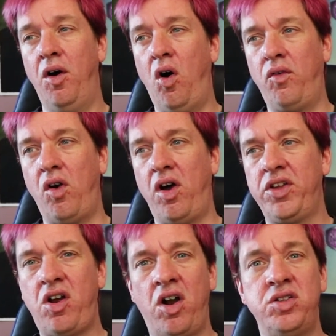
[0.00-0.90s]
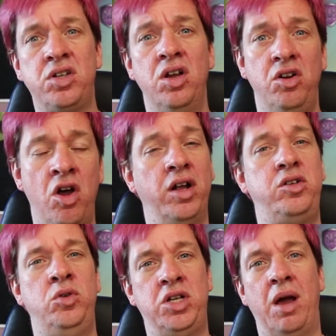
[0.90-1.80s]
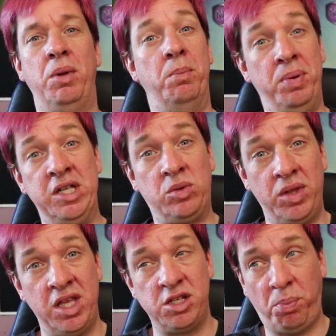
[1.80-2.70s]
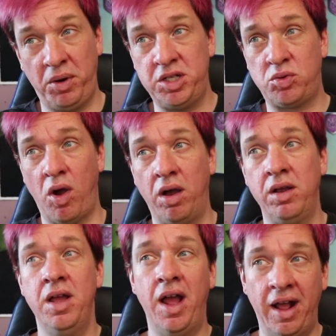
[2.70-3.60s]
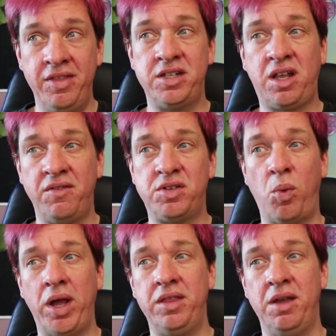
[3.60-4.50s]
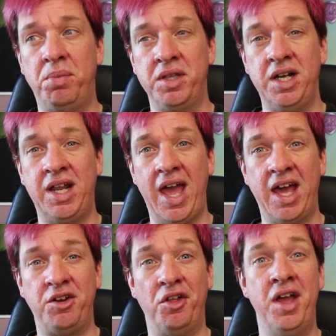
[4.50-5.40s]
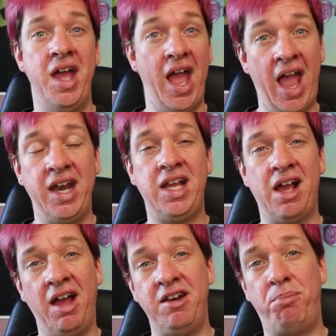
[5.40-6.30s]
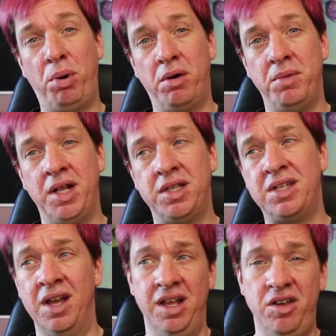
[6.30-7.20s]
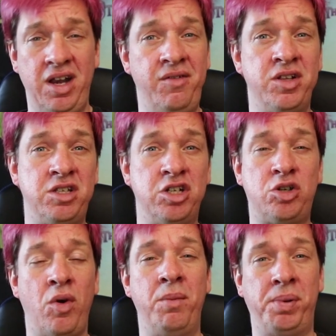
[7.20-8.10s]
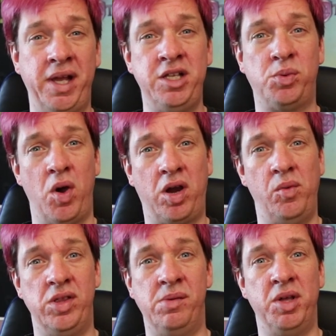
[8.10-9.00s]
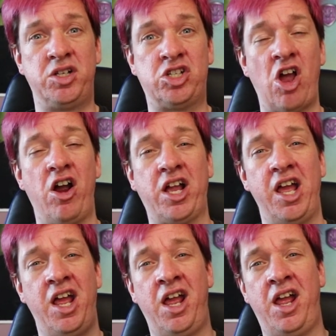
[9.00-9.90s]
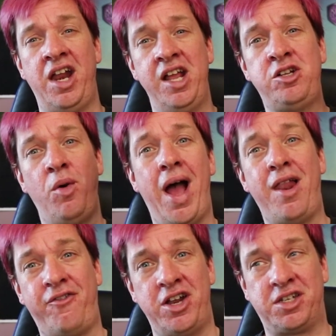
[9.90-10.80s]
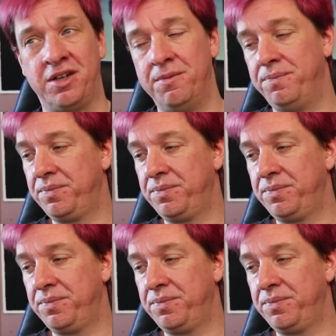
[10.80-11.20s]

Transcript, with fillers: Overall, the card's not too shabby. Beast Within's pretty strong, and this gives white the ability to handle any kind of permanence. You can even destroy a planeswalker with you. You can be like, Sarkhan into elephant!